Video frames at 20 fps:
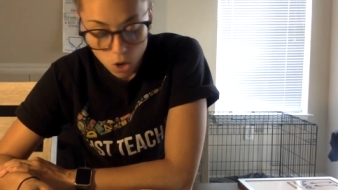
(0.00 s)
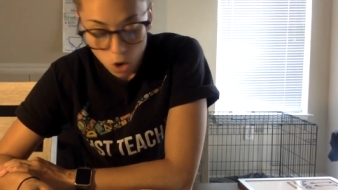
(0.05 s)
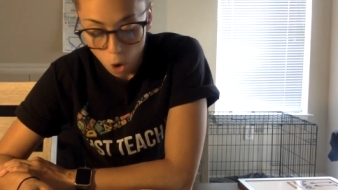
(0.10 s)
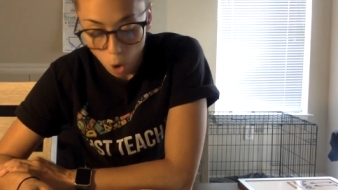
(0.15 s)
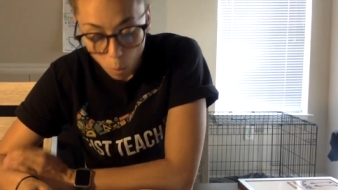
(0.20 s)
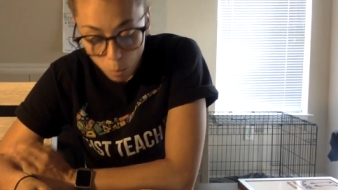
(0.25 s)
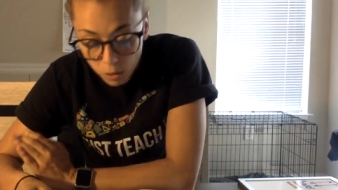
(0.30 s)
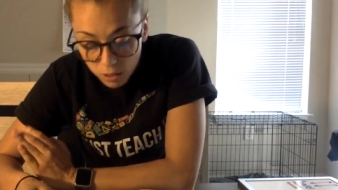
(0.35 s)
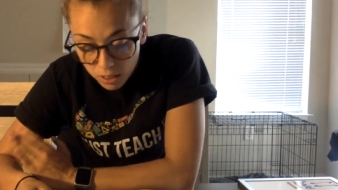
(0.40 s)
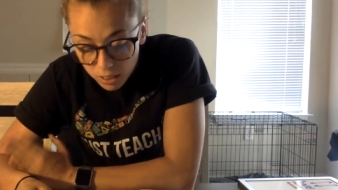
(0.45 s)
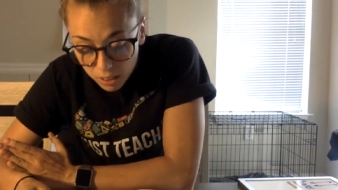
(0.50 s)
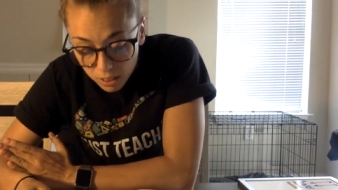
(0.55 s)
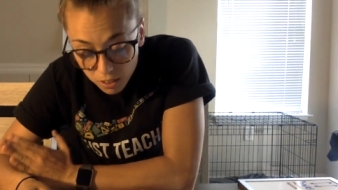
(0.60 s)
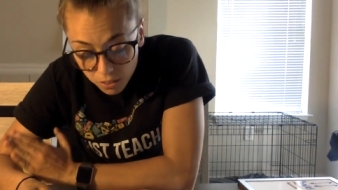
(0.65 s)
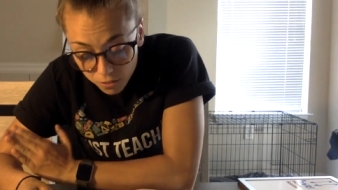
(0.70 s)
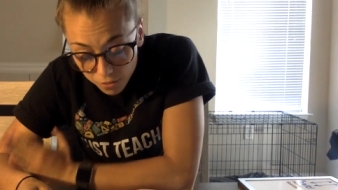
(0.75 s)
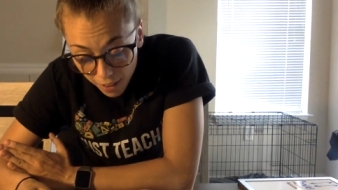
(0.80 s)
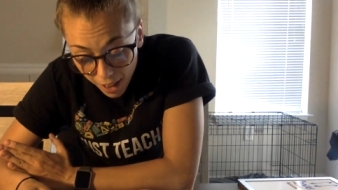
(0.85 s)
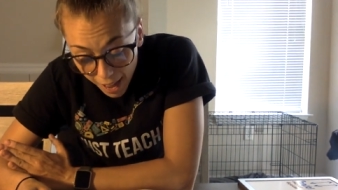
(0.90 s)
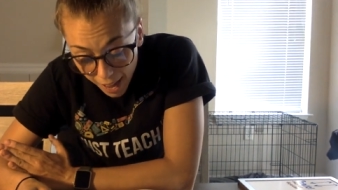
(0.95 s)
almost
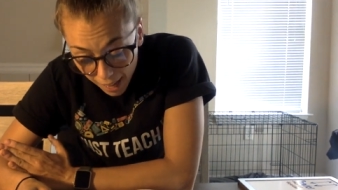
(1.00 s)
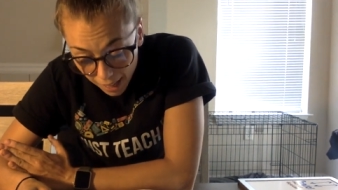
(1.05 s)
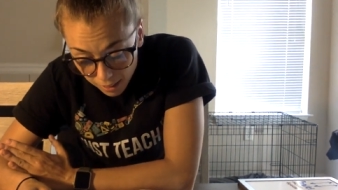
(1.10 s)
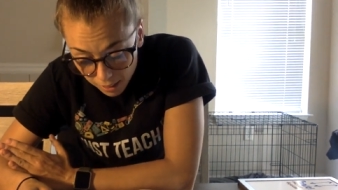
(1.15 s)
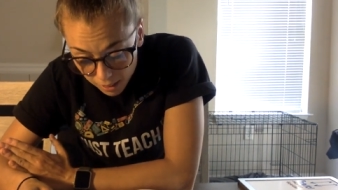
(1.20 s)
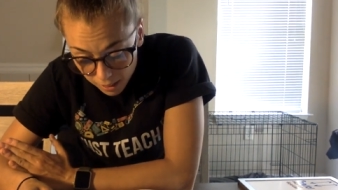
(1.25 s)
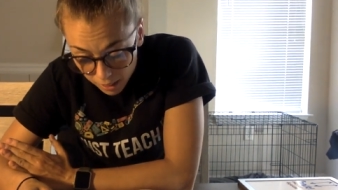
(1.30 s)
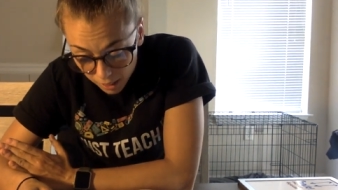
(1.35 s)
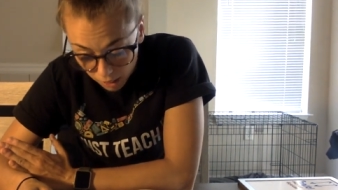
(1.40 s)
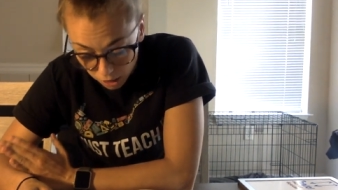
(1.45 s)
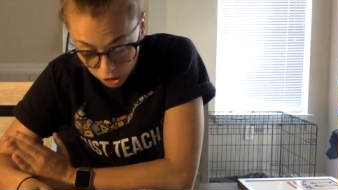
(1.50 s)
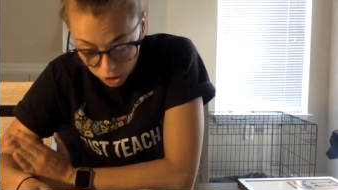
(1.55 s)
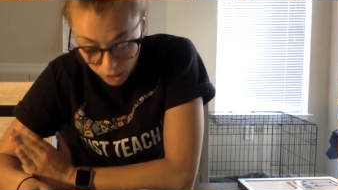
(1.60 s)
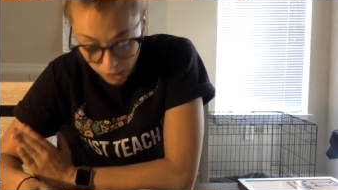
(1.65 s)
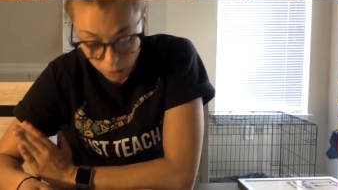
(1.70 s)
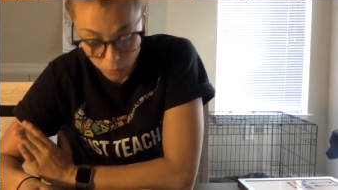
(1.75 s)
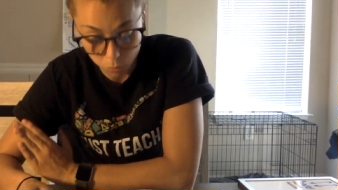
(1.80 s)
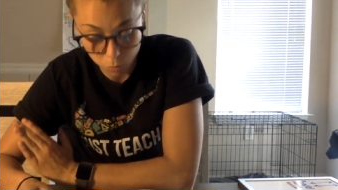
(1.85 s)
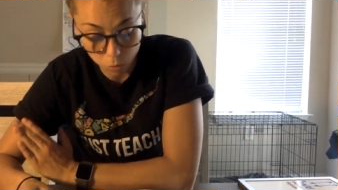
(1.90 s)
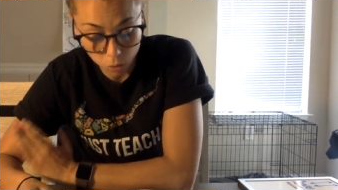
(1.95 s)
as fast as she
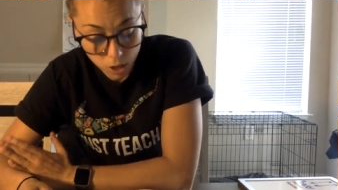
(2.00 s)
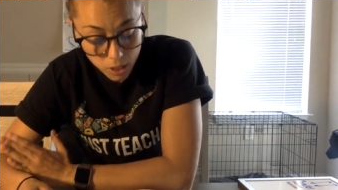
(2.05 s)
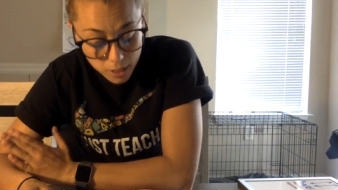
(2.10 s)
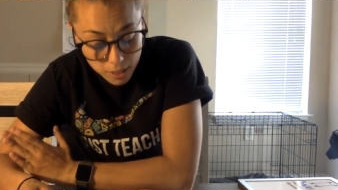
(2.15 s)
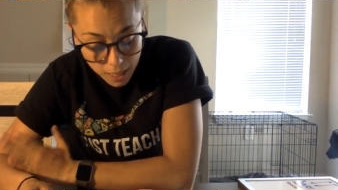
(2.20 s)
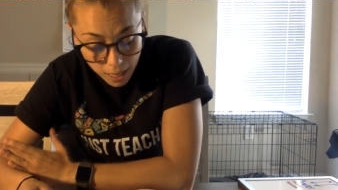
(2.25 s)
had run